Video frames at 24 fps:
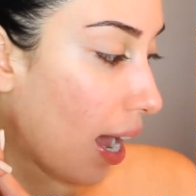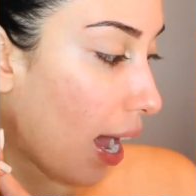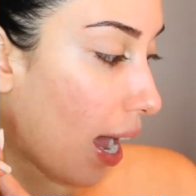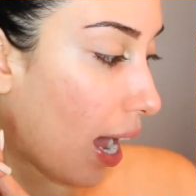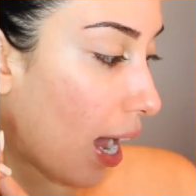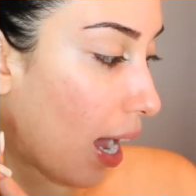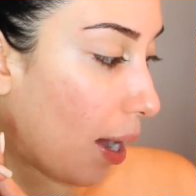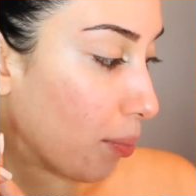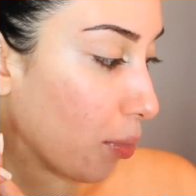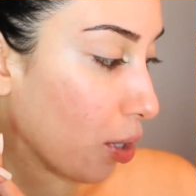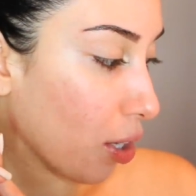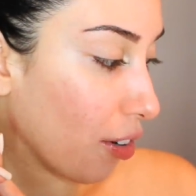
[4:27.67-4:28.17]

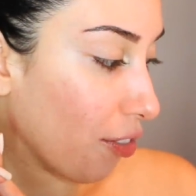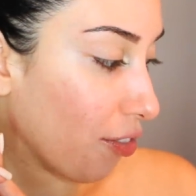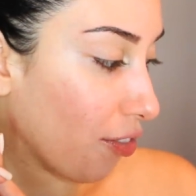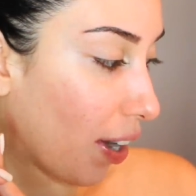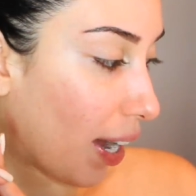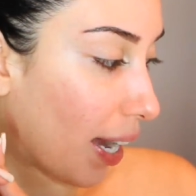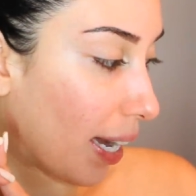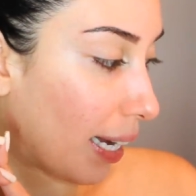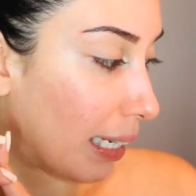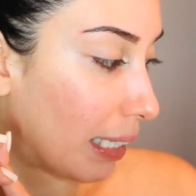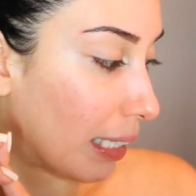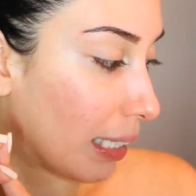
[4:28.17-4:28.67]
You can
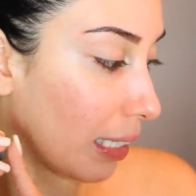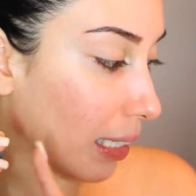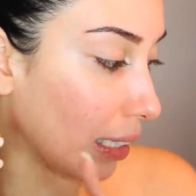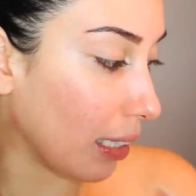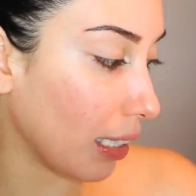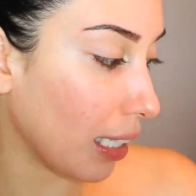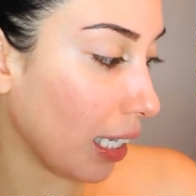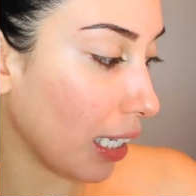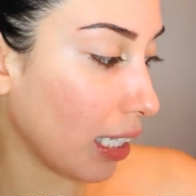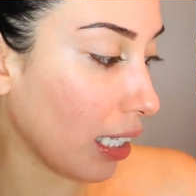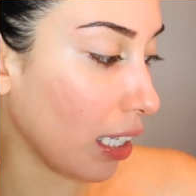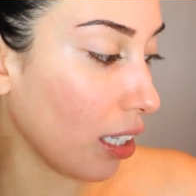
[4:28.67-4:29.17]
find
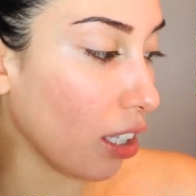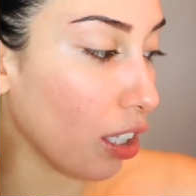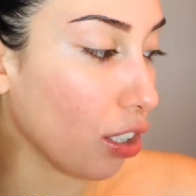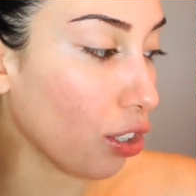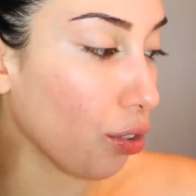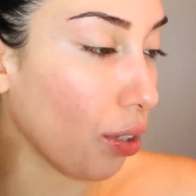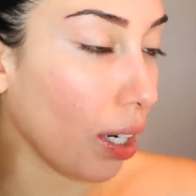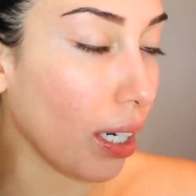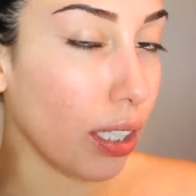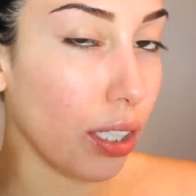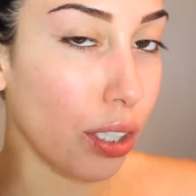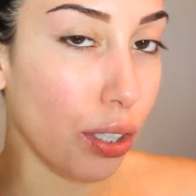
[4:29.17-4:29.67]
this in the
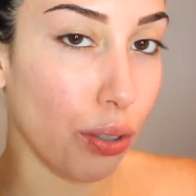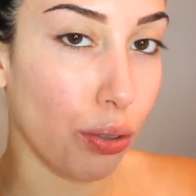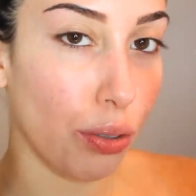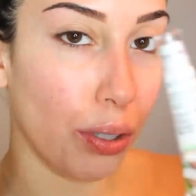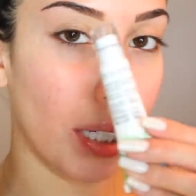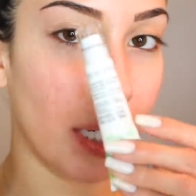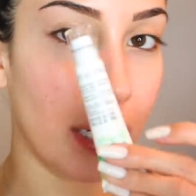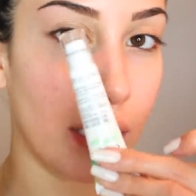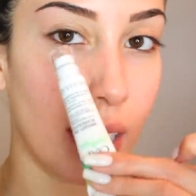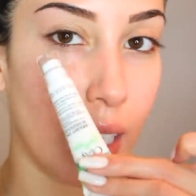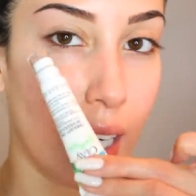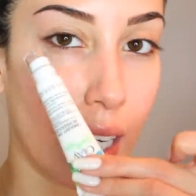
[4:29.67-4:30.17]

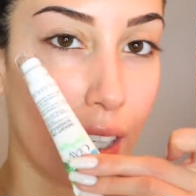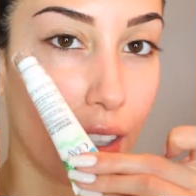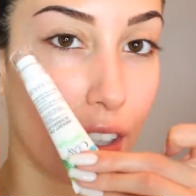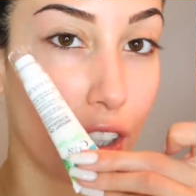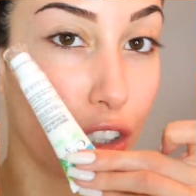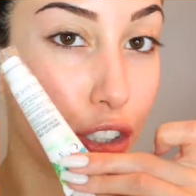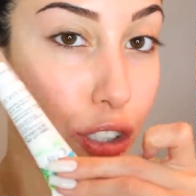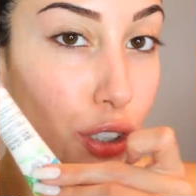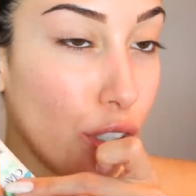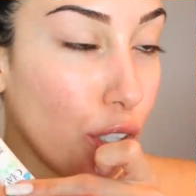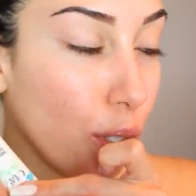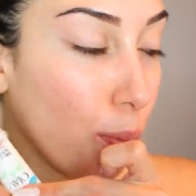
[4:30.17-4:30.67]
drugstore,
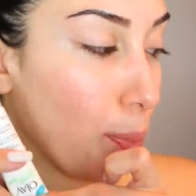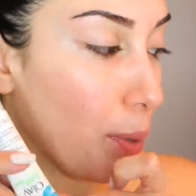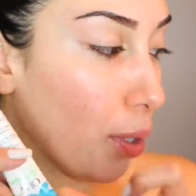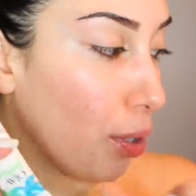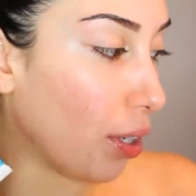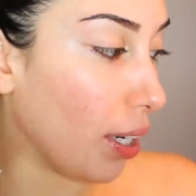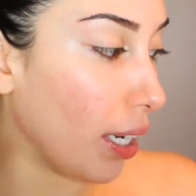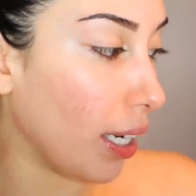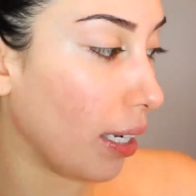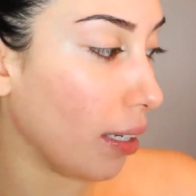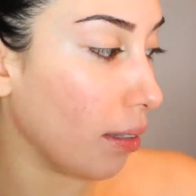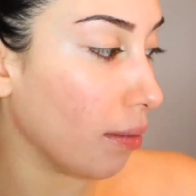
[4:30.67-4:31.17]
the Juice
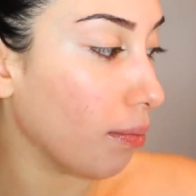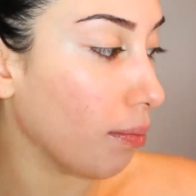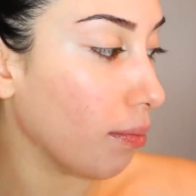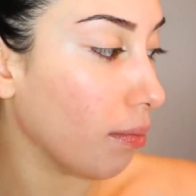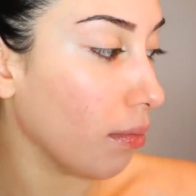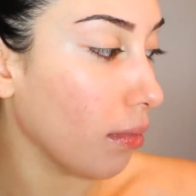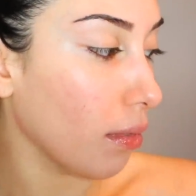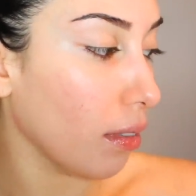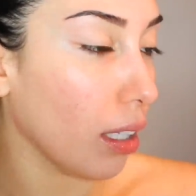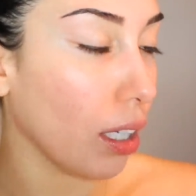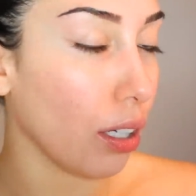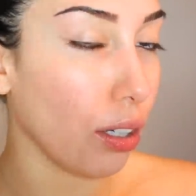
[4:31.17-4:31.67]
Beauty
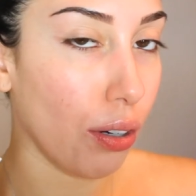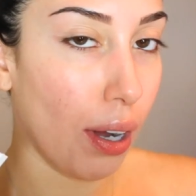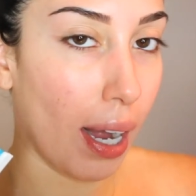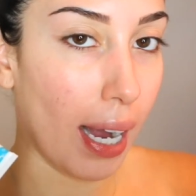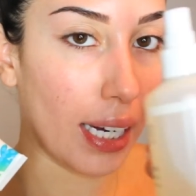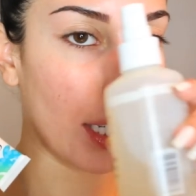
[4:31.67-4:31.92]
little